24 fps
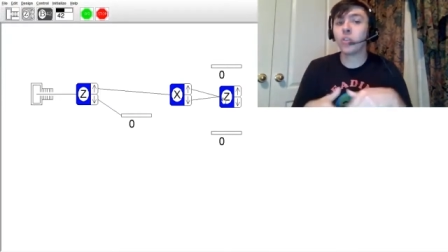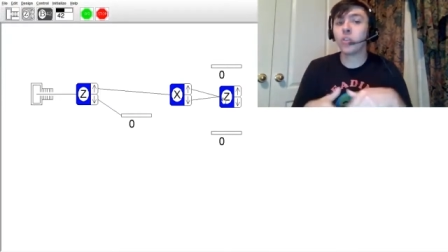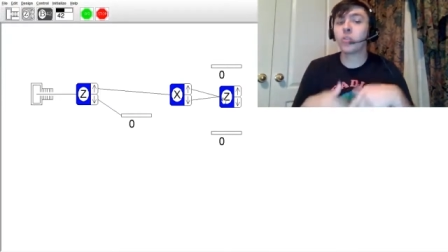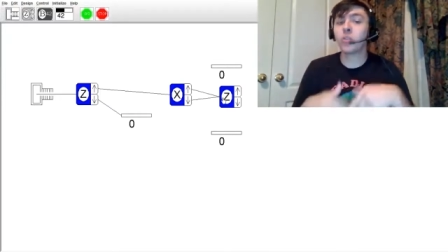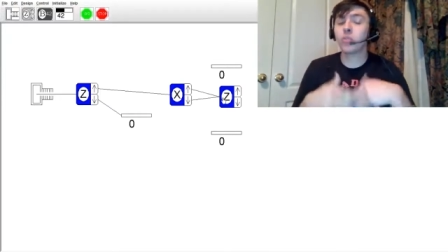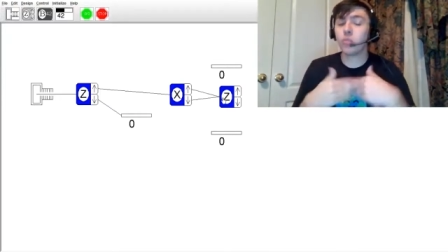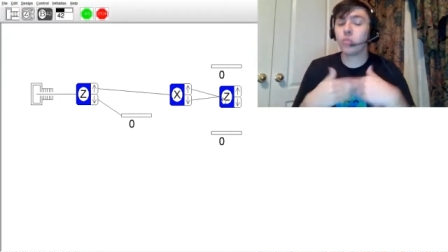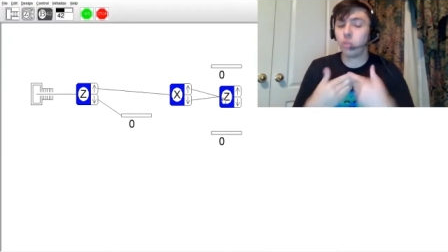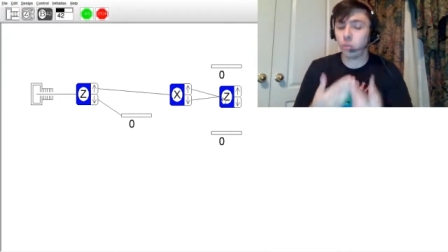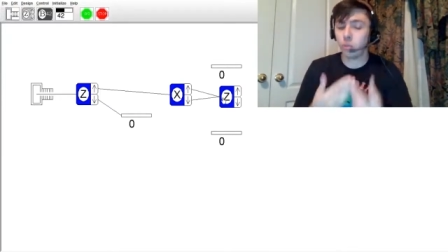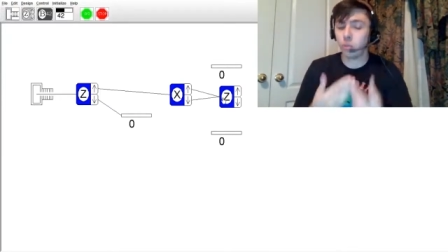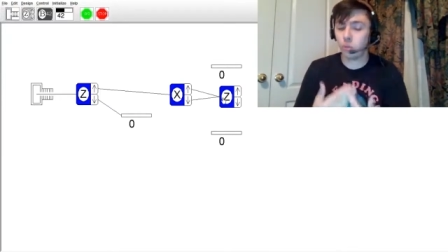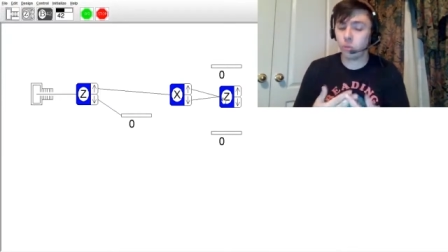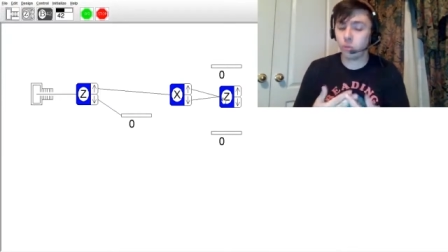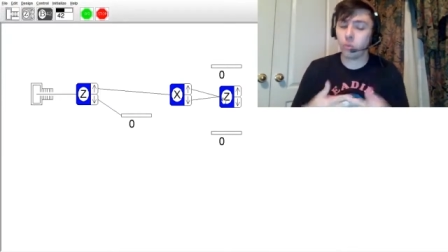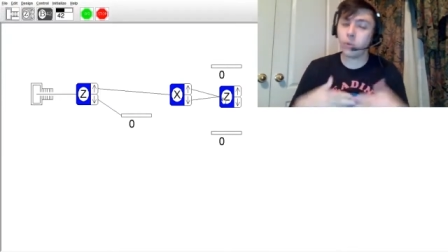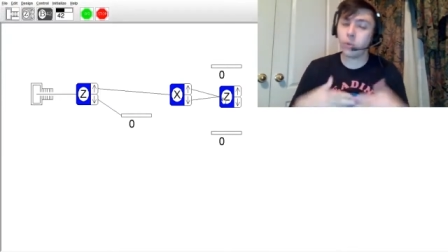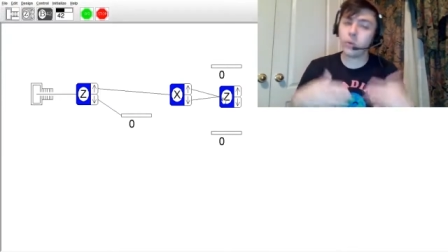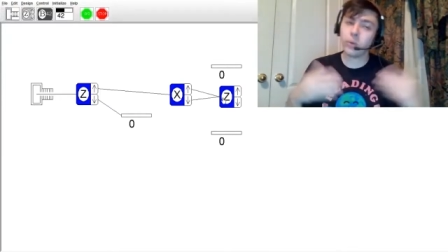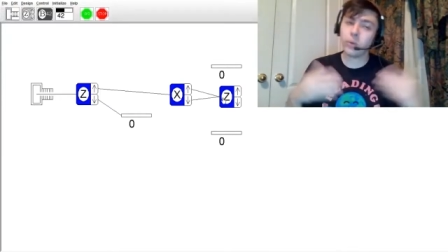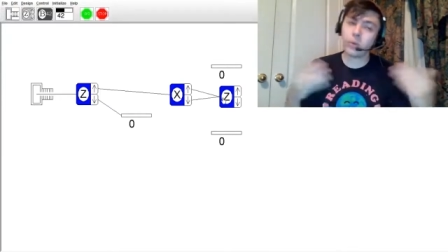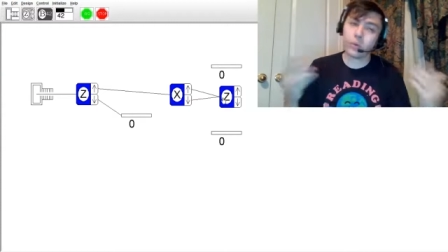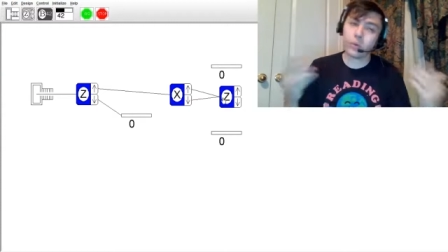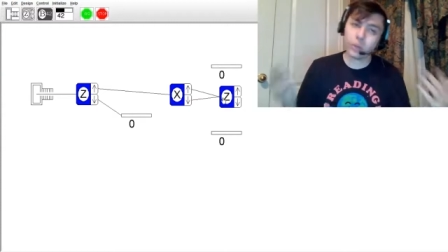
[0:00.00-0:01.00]
to
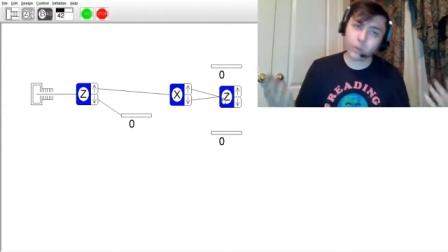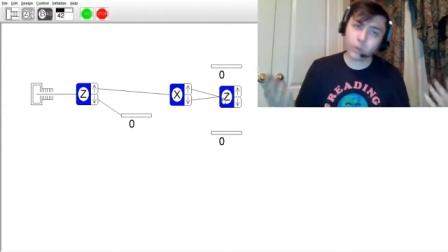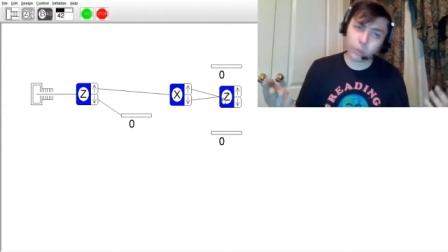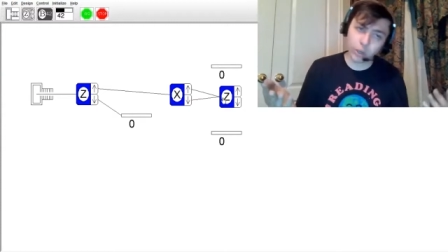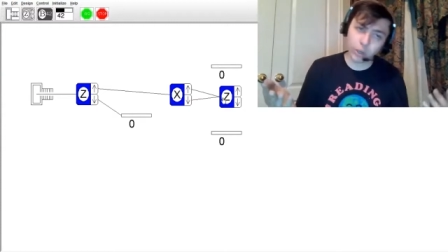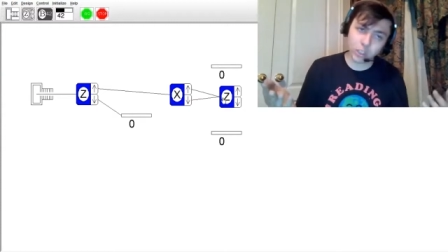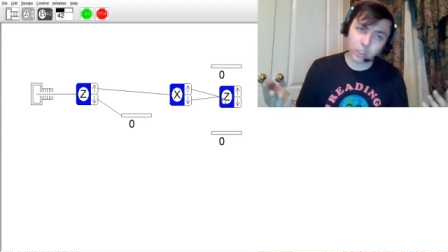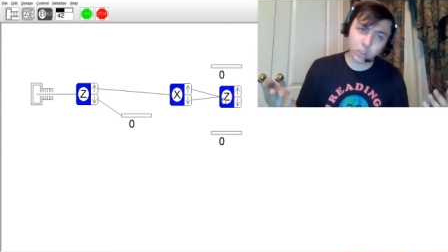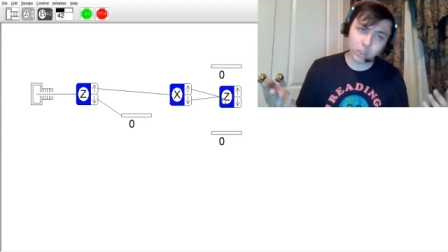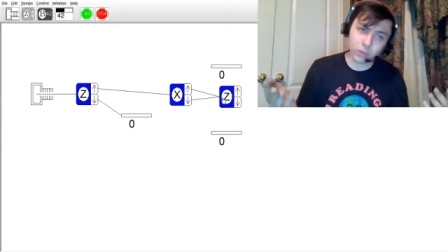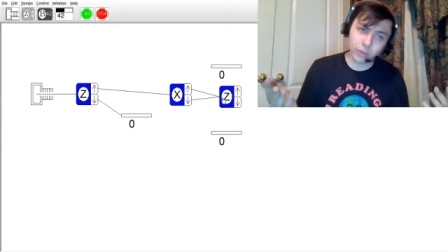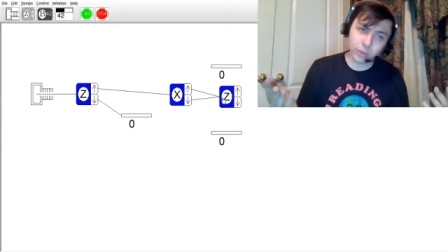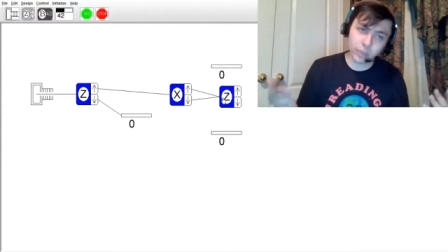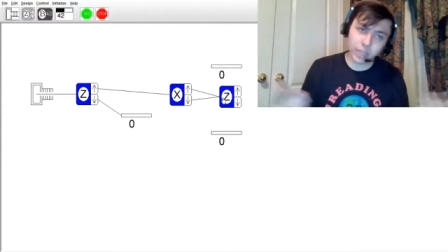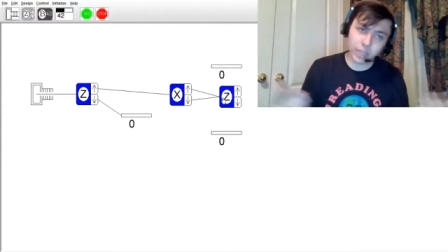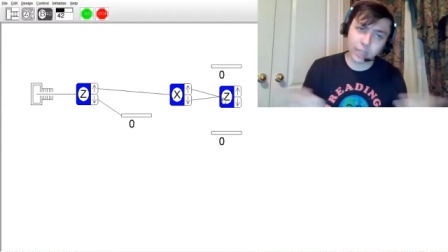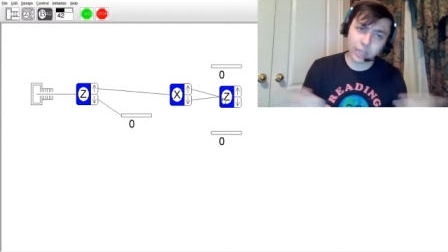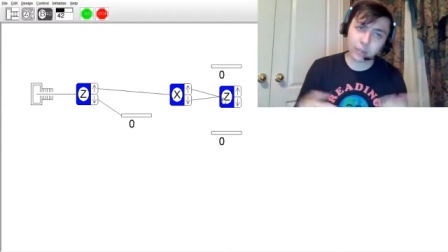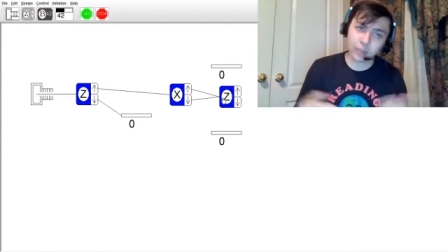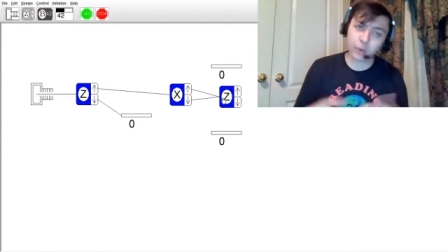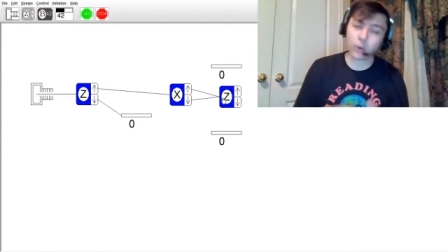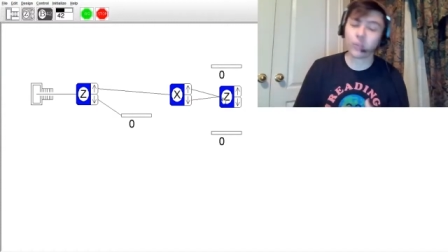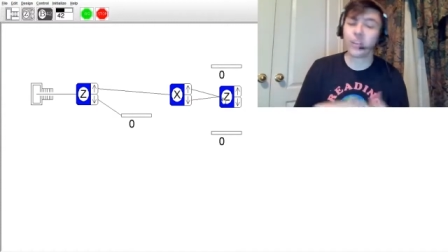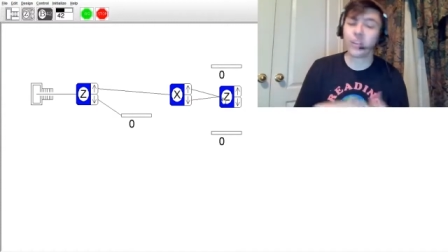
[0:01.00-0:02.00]
the original detector
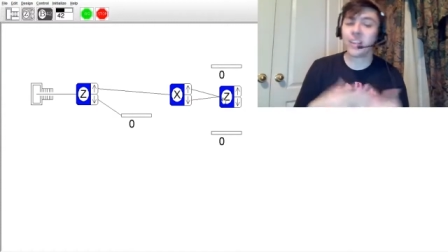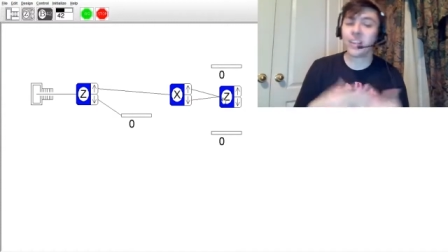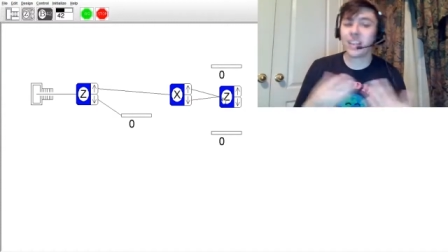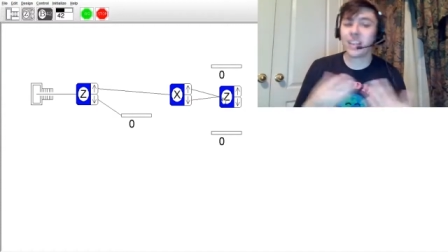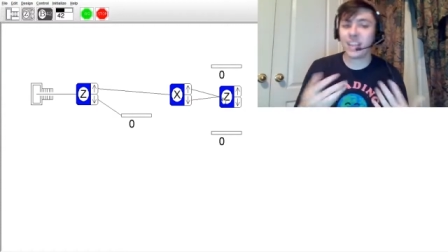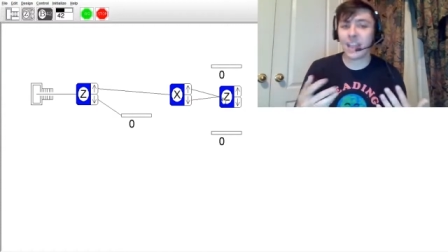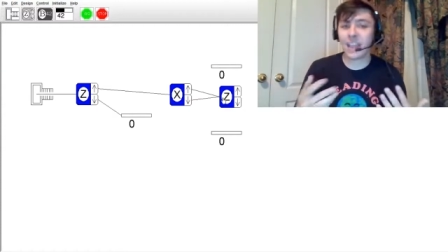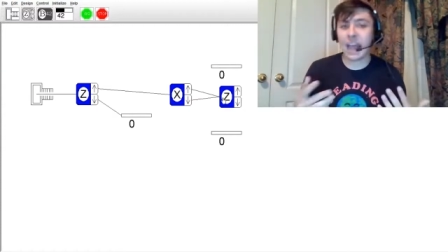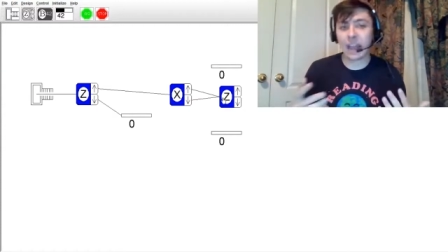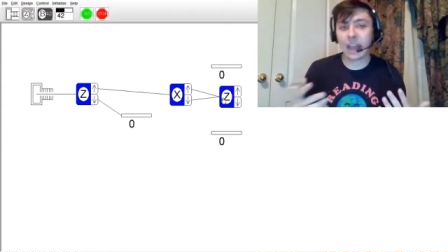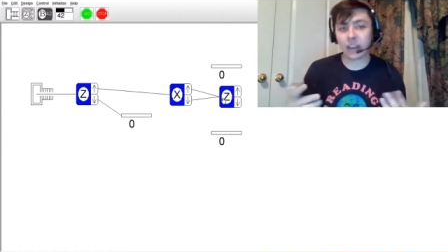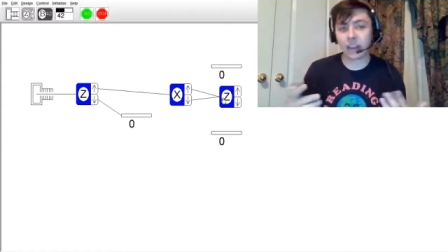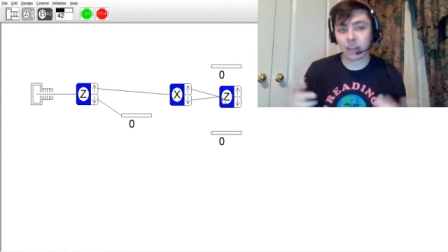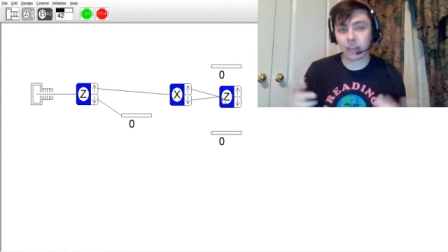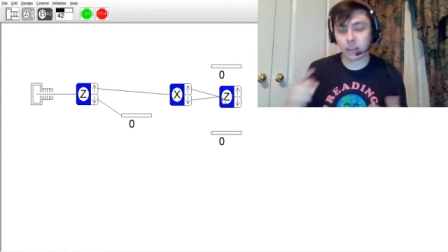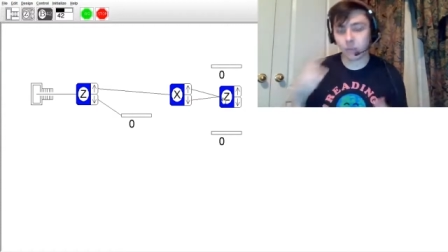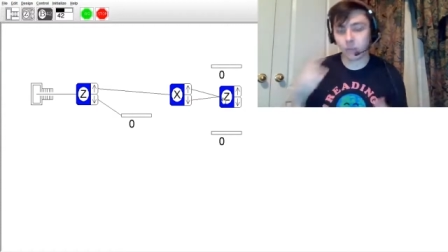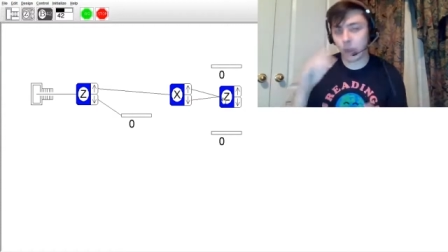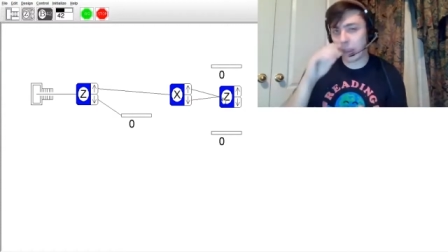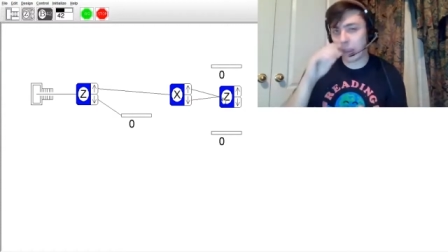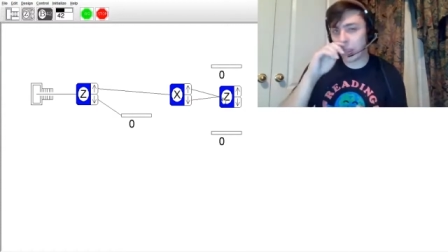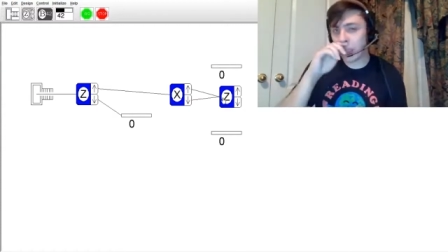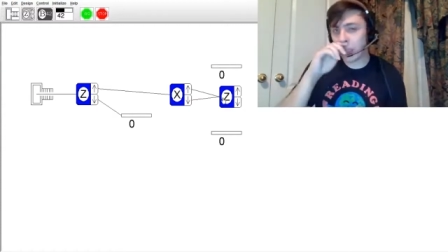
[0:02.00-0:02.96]
or the z-axis, right?